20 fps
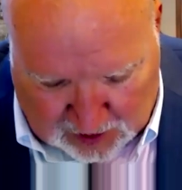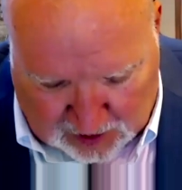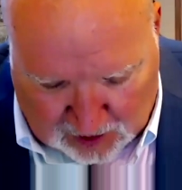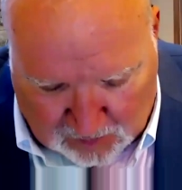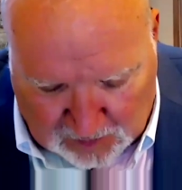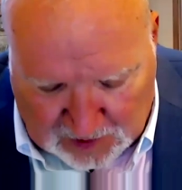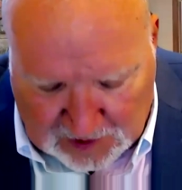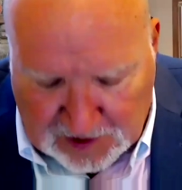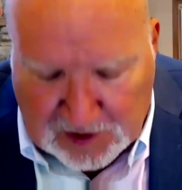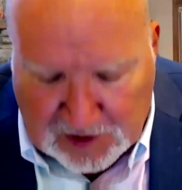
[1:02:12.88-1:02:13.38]
help
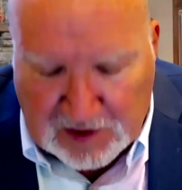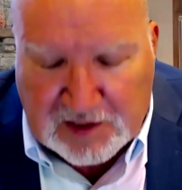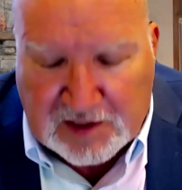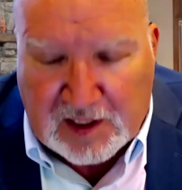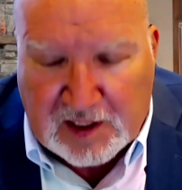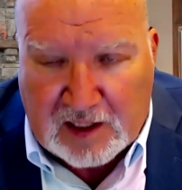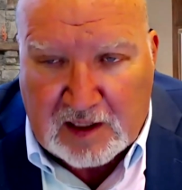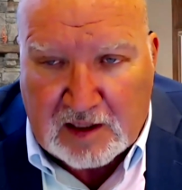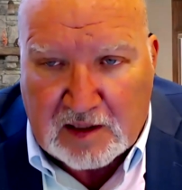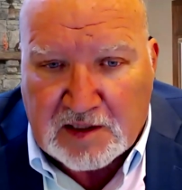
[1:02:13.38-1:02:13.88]
us to
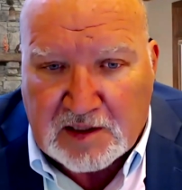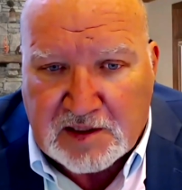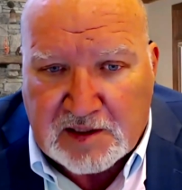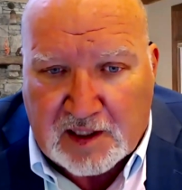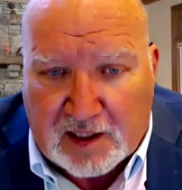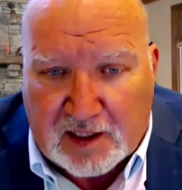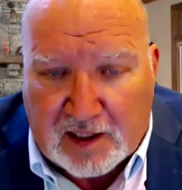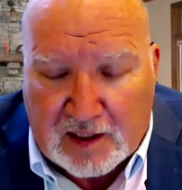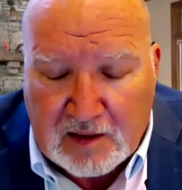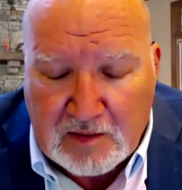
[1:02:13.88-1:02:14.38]
stay in this
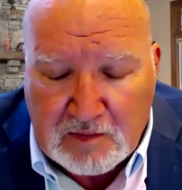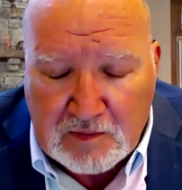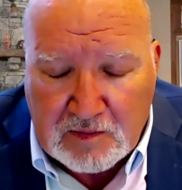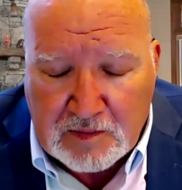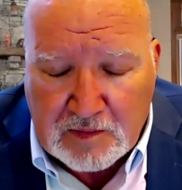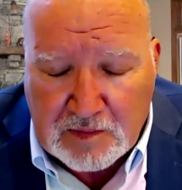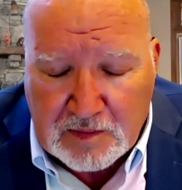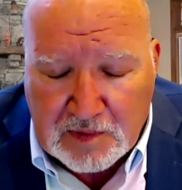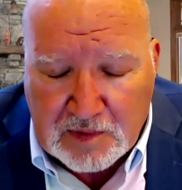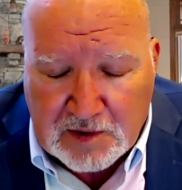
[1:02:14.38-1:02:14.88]
day,
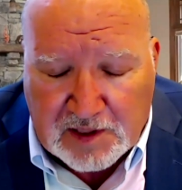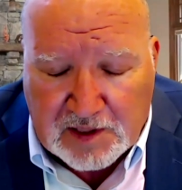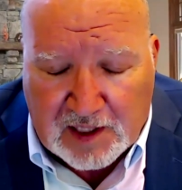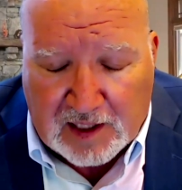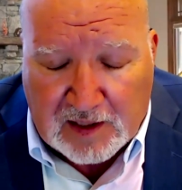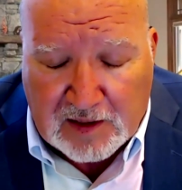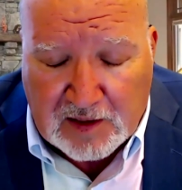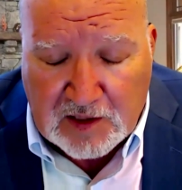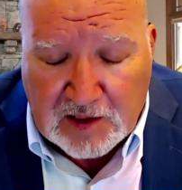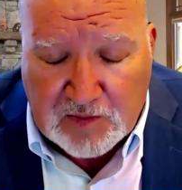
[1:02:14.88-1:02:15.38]
stay
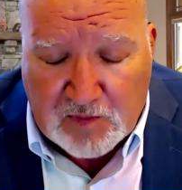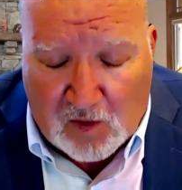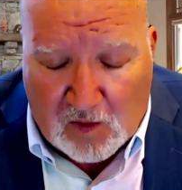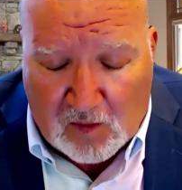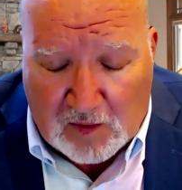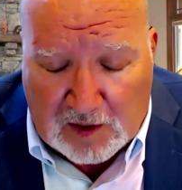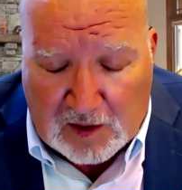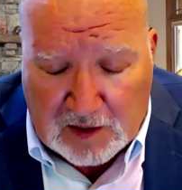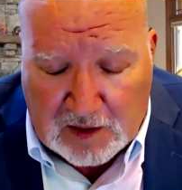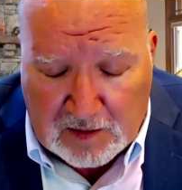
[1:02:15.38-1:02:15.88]
in this
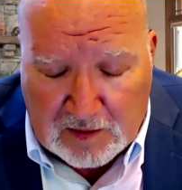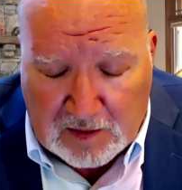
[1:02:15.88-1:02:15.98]
moment.